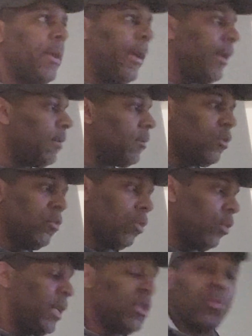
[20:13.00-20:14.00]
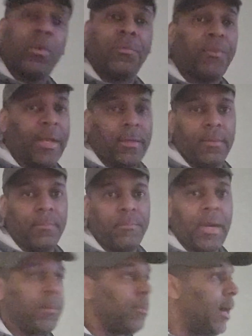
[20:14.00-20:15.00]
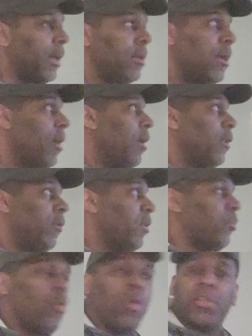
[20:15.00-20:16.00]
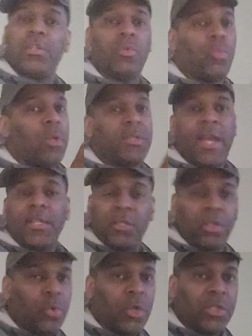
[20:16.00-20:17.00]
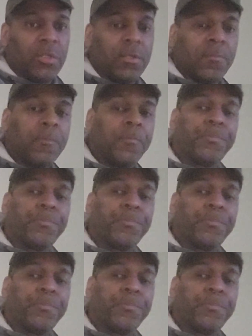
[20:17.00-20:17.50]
And, you know, he just wanted to fight, bottom line. The reporters are the ones asking the questions.